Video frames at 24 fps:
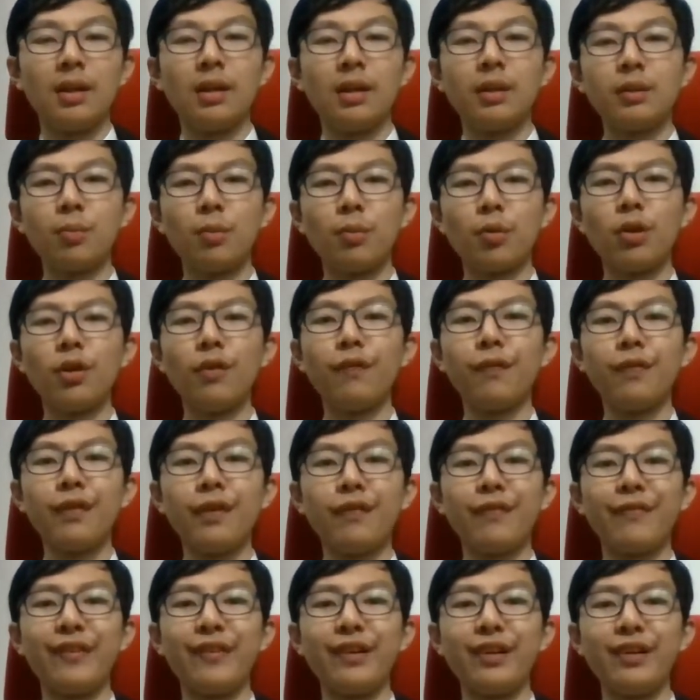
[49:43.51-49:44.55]
It's more of
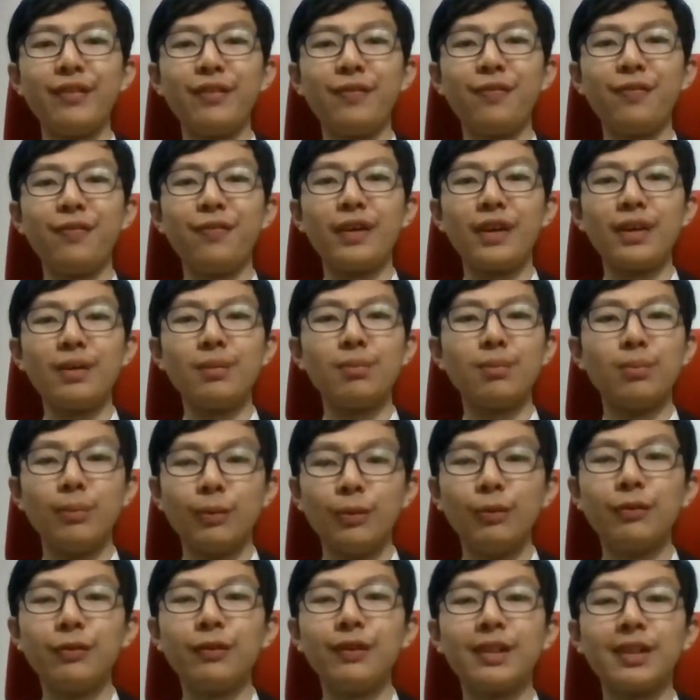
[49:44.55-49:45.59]
a very fun
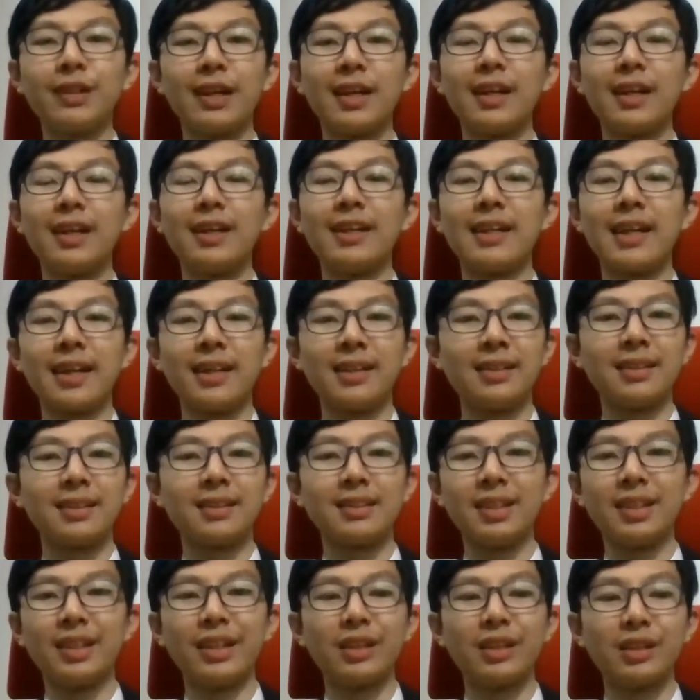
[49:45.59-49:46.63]
movie rather than a
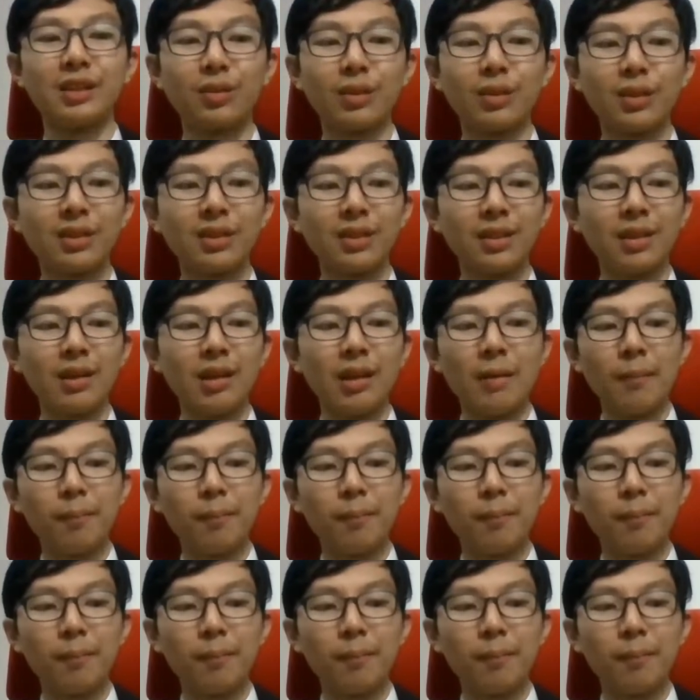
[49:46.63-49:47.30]
serious one.